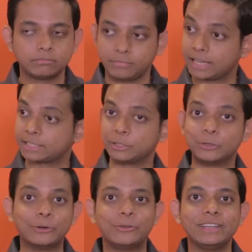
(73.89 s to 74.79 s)
That's a
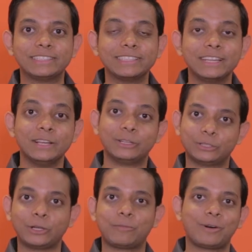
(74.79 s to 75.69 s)
good reason to
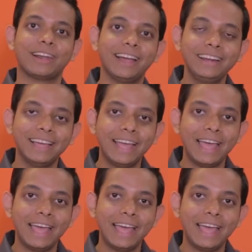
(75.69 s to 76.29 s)
shop online.